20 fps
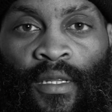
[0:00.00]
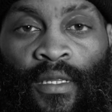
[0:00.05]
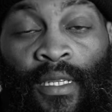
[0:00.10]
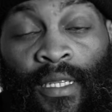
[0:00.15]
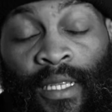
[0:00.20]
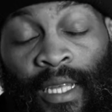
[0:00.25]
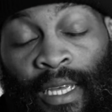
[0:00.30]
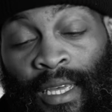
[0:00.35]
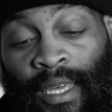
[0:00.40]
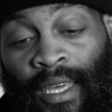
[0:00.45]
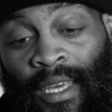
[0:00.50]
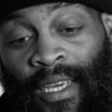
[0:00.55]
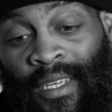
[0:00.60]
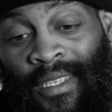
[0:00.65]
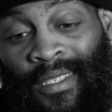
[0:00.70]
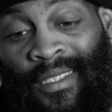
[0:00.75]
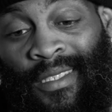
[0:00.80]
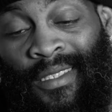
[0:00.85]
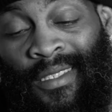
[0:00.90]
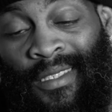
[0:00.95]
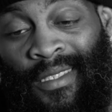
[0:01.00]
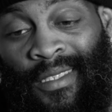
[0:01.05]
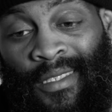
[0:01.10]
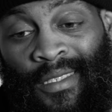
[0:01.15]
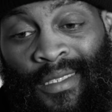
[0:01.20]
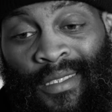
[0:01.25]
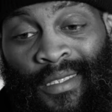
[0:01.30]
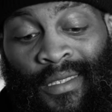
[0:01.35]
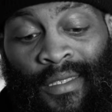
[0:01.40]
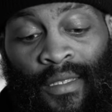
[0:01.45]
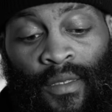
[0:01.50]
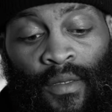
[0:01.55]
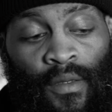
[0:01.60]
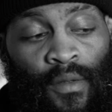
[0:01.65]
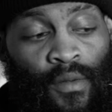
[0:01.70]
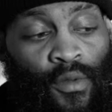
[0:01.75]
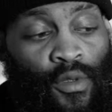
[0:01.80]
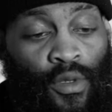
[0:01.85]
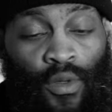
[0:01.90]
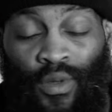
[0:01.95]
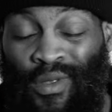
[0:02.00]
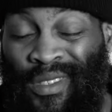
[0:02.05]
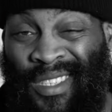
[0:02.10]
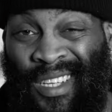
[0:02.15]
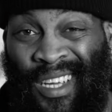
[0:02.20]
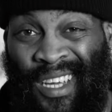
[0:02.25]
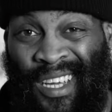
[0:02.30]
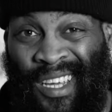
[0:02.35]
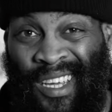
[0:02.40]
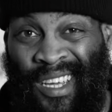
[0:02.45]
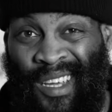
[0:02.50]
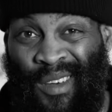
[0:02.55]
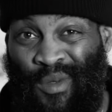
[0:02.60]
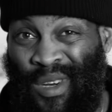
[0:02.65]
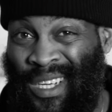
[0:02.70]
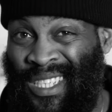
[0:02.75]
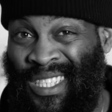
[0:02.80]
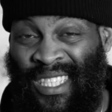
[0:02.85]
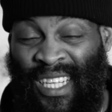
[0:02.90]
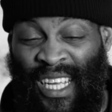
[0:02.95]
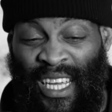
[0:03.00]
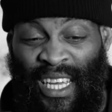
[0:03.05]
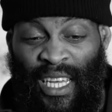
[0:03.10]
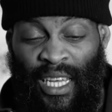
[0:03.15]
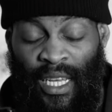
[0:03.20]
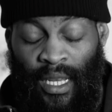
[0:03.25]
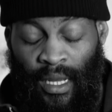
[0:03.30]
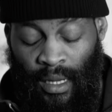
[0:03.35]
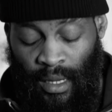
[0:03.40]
The day is Tuesday, Wednesday,